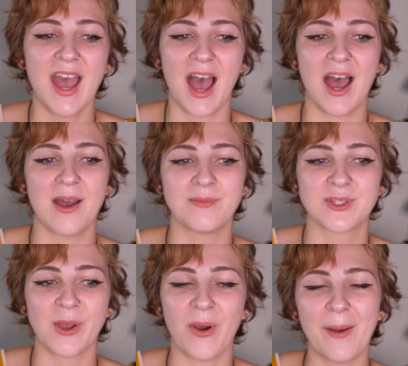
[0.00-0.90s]

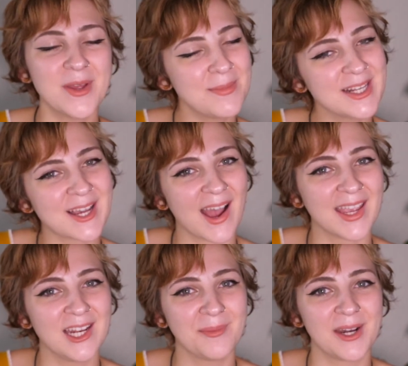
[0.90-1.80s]
So I'm going to be
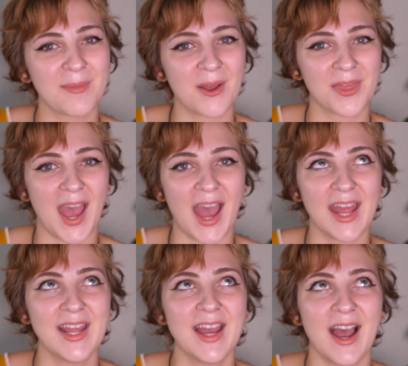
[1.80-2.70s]
talking a bit about
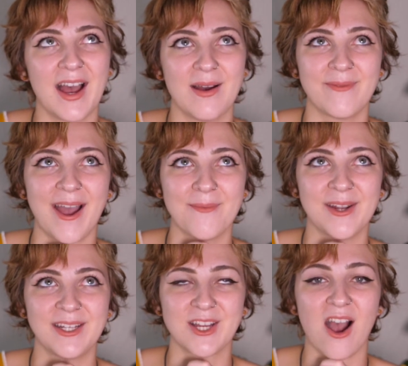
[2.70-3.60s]
that. I'm going
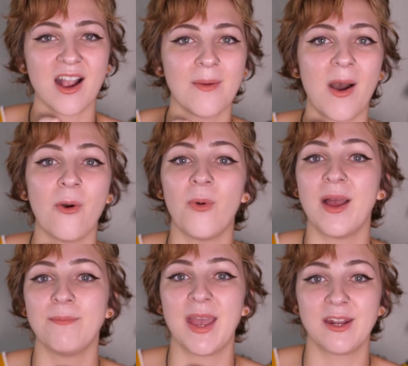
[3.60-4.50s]
to talk about
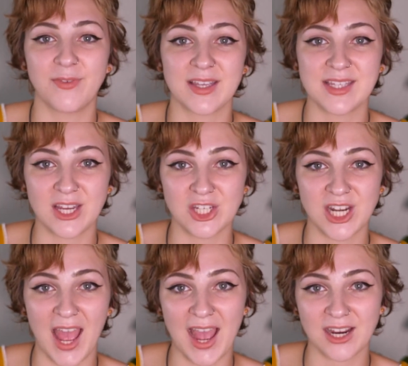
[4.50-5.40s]
what
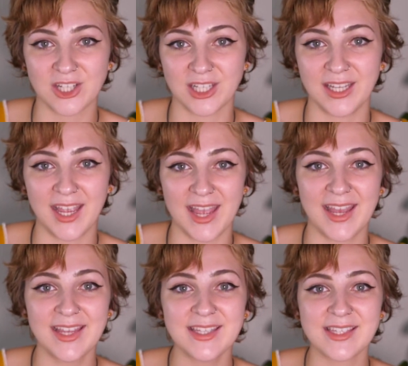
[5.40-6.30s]
manifestation actually
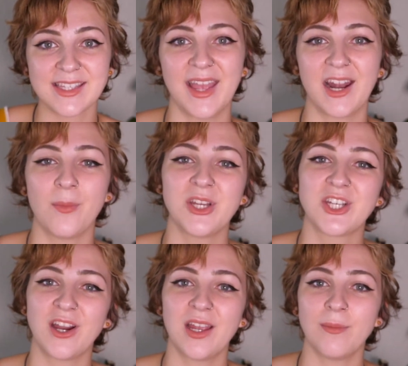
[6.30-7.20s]
is, and I'll be
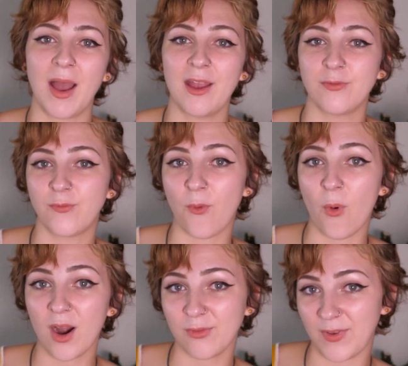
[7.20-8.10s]
sharing my
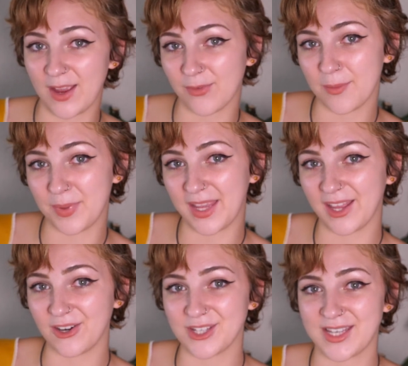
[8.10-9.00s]
4 favorite
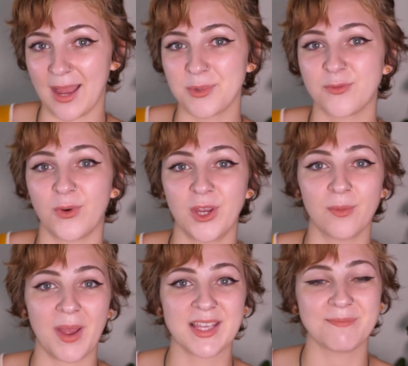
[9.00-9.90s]
beginner steps for your
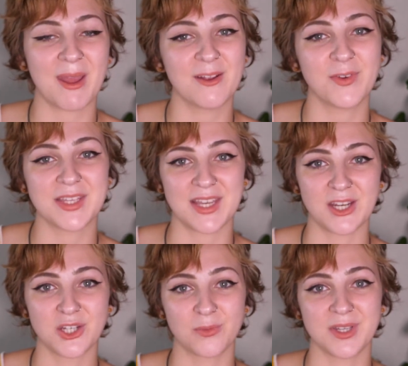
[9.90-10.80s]
best
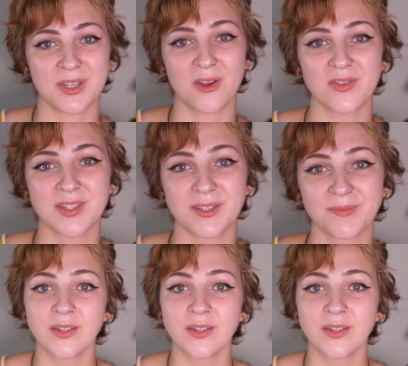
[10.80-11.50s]
manifestation results.